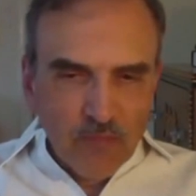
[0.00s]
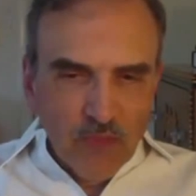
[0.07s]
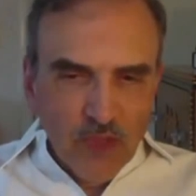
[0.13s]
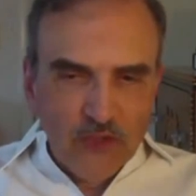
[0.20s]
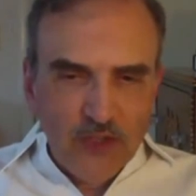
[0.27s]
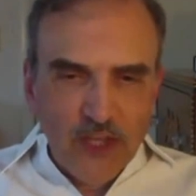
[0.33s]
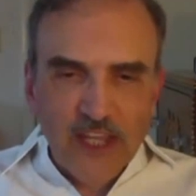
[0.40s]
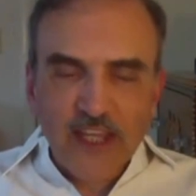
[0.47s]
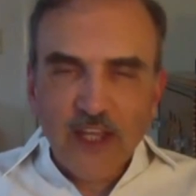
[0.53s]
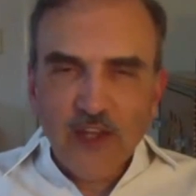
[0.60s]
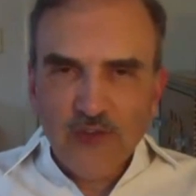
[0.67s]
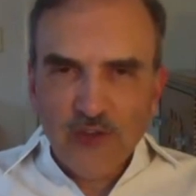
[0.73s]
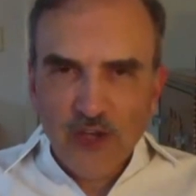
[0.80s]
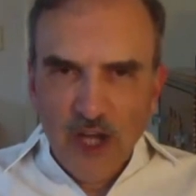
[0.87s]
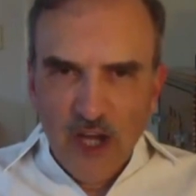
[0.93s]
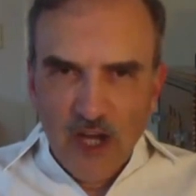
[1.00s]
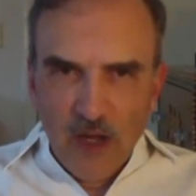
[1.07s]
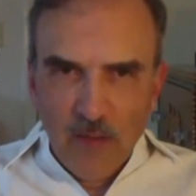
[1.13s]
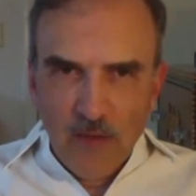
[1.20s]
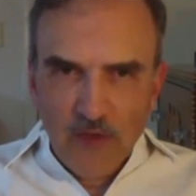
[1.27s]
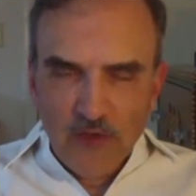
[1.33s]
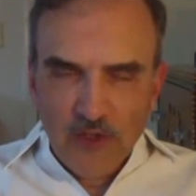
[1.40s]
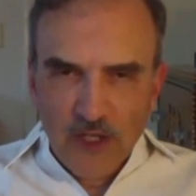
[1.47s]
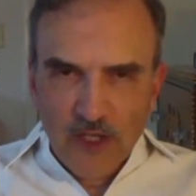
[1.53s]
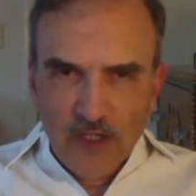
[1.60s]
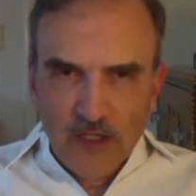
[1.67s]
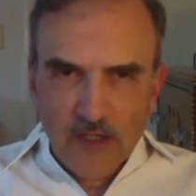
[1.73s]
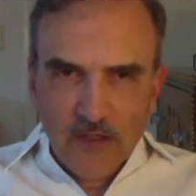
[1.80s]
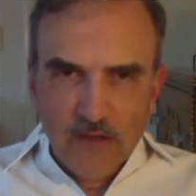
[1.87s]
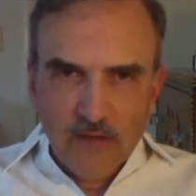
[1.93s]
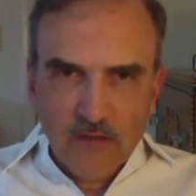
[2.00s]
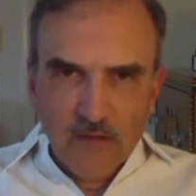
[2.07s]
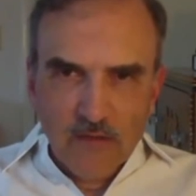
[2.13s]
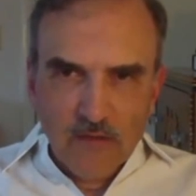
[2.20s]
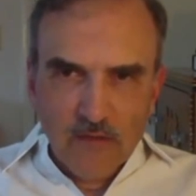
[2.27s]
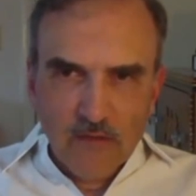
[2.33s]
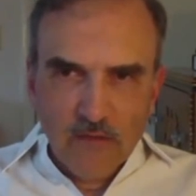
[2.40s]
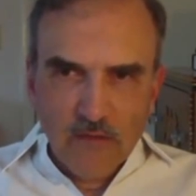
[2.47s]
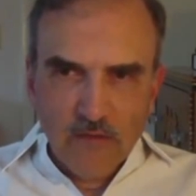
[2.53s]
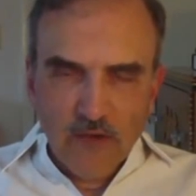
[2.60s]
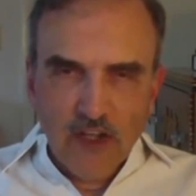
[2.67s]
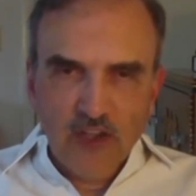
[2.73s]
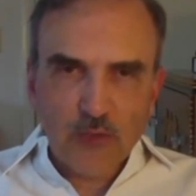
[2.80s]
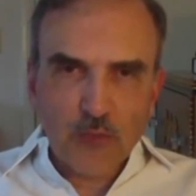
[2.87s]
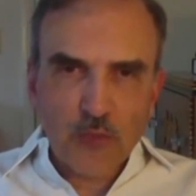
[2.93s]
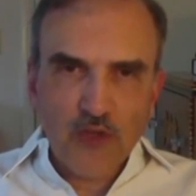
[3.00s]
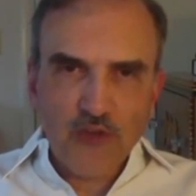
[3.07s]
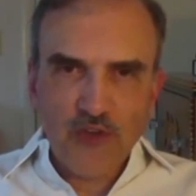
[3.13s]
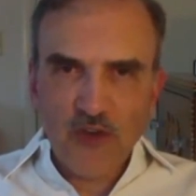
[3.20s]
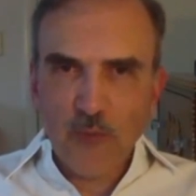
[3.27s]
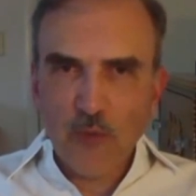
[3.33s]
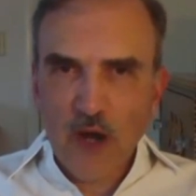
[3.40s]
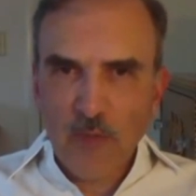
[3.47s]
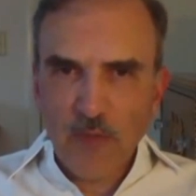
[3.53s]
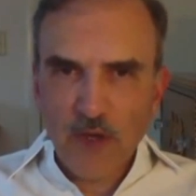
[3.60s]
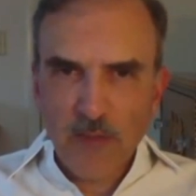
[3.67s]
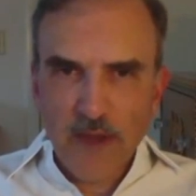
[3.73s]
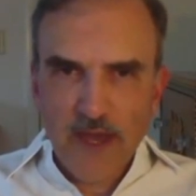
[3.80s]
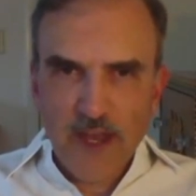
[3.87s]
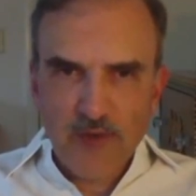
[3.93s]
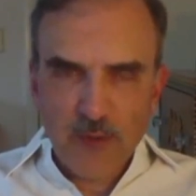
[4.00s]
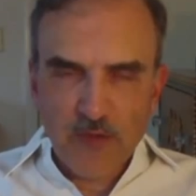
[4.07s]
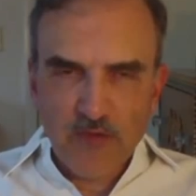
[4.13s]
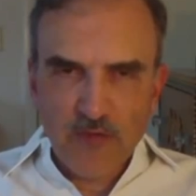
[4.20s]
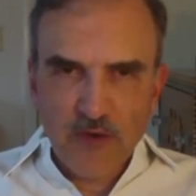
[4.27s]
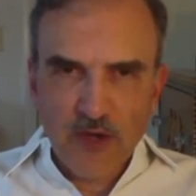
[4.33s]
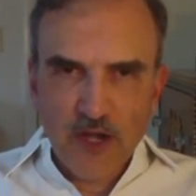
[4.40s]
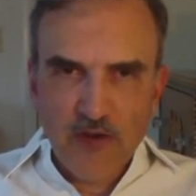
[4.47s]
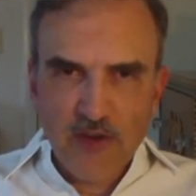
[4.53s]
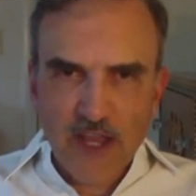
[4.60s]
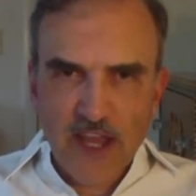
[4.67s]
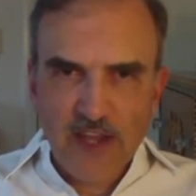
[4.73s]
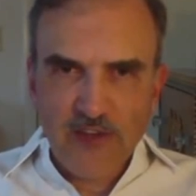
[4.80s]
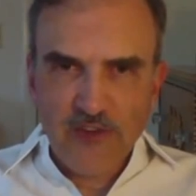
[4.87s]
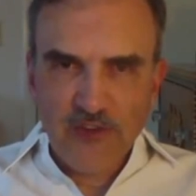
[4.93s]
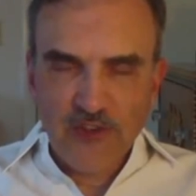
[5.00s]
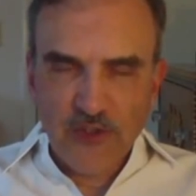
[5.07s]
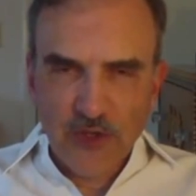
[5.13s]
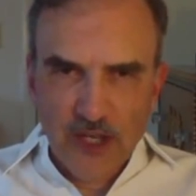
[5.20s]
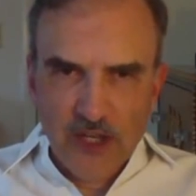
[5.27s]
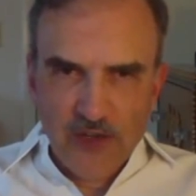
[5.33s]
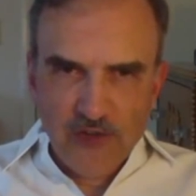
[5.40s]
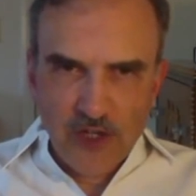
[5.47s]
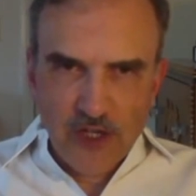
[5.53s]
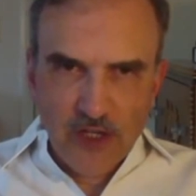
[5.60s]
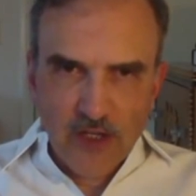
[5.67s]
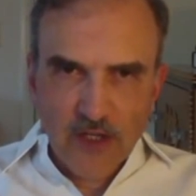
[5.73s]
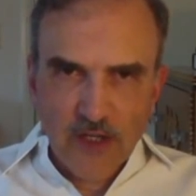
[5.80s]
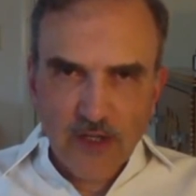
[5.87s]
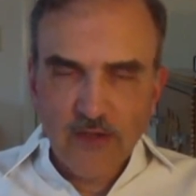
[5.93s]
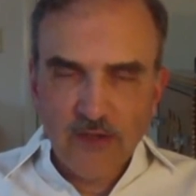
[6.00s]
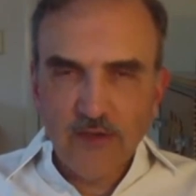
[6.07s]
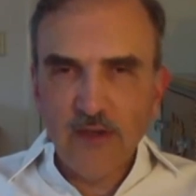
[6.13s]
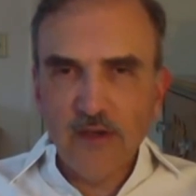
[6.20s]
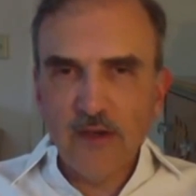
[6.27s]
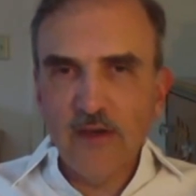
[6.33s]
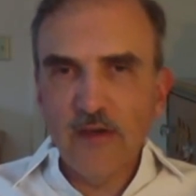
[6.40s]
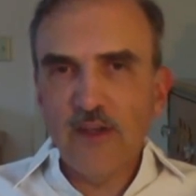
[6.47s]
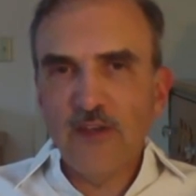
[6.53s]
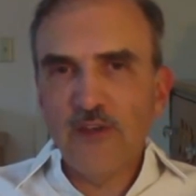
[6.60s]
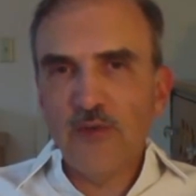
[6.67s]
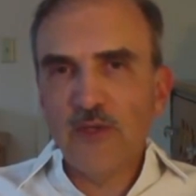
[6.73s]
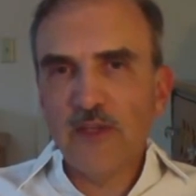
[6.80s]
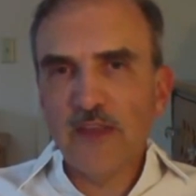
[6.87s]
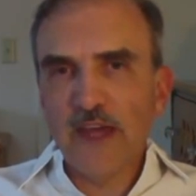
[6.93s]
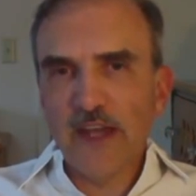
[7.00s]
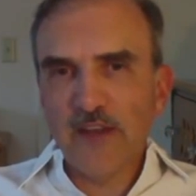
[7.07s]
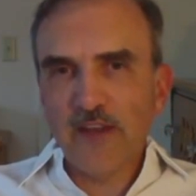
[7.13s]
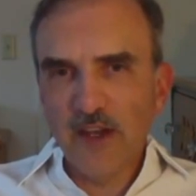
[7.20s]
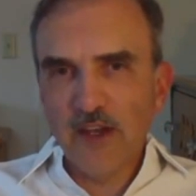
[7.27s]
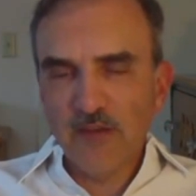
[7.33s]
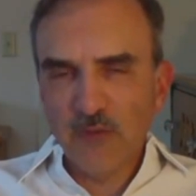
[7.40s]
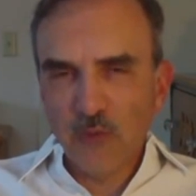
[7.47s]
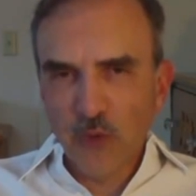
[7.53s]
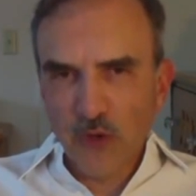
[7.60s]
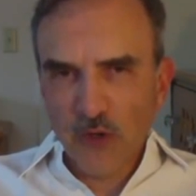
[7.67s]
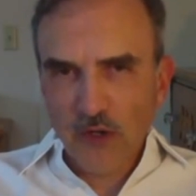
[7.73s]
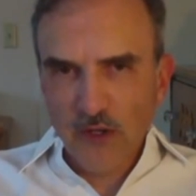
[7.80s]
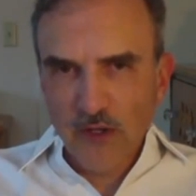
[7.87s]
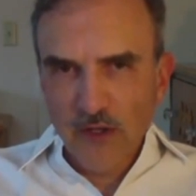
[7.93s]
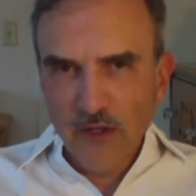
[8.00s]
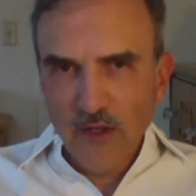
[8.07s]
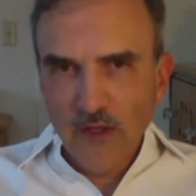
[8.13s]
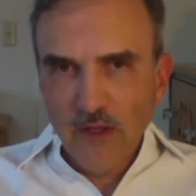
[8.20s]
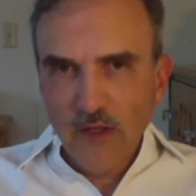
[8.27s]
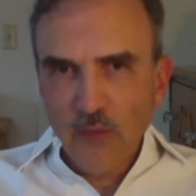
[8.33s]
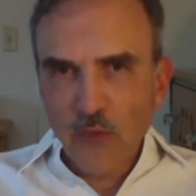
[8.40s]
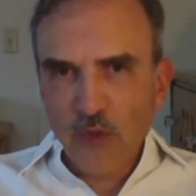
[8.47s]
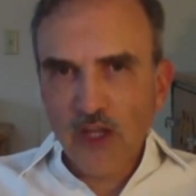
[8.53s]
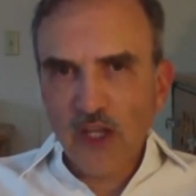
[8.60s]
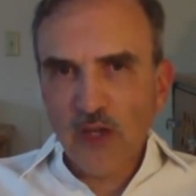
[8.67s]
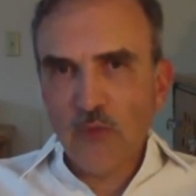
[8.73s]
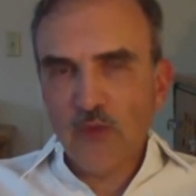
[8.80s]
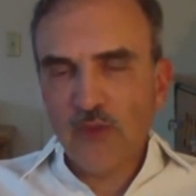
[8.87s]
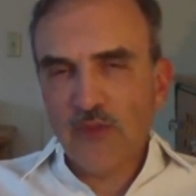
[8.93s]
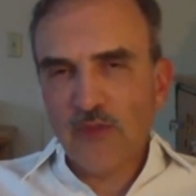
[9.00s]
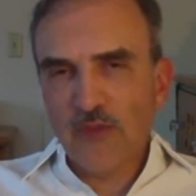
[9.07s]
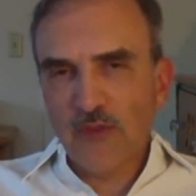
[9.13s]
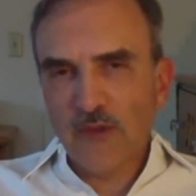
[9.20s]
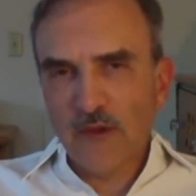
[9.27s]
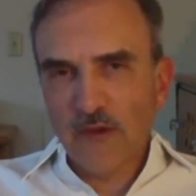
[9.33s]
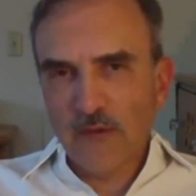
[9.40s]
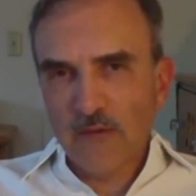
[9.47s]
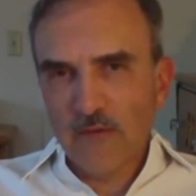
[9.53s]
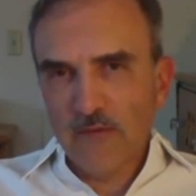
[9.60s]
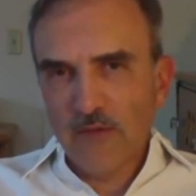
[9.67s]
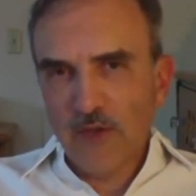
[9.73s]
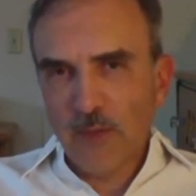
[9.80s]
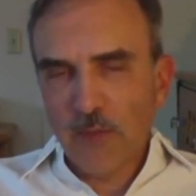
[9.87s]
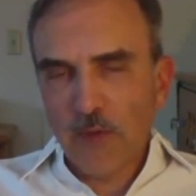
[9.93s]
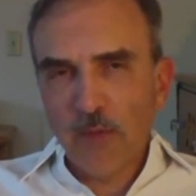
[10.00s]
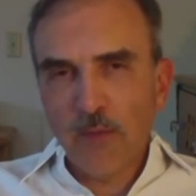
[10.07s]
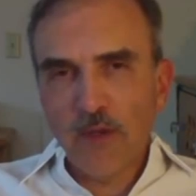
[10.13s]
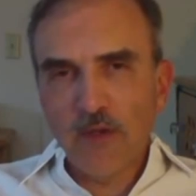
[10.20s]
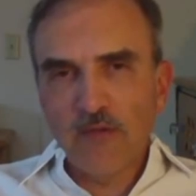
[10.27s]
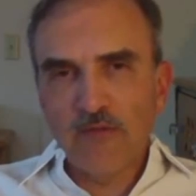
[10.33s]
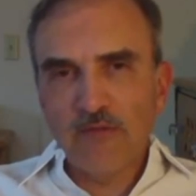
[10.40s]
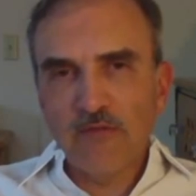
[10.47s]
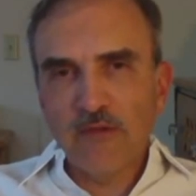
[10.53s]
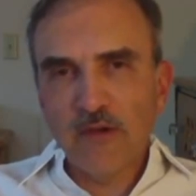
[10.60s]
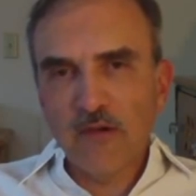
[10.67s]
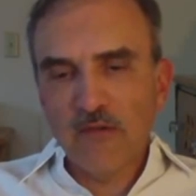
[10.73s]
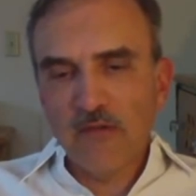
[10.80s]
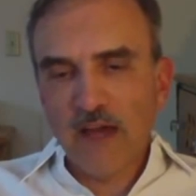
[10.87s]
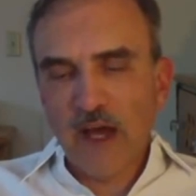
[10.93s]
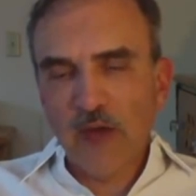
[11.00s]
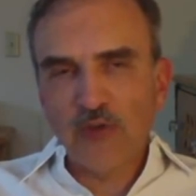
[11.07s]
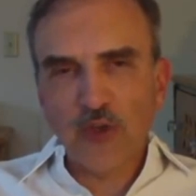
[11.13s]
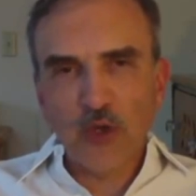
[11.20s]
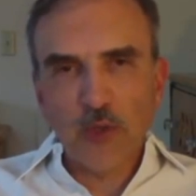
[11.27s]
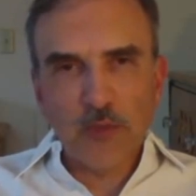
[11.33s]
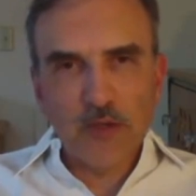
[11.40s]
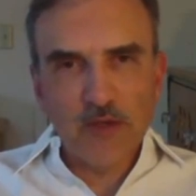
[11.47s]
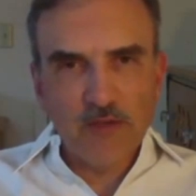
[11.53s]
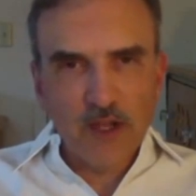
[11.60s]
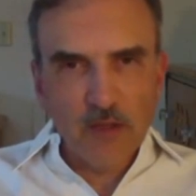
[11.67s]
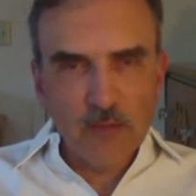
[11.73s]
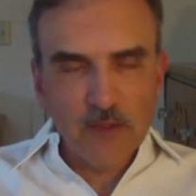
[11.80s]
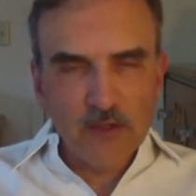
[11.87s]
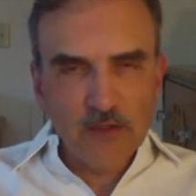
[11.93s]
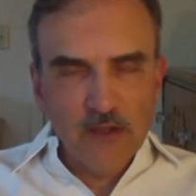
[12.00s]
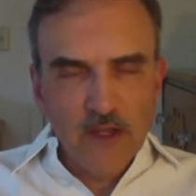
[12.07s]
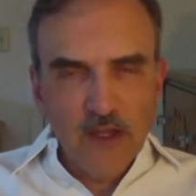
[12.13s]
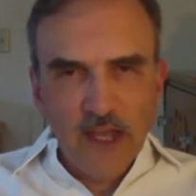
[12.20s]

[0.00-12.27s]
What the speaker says: taking a job as a vice president of property management for an area agency on aging, and doing that kind of work working with the Department of Housing and Urban Development.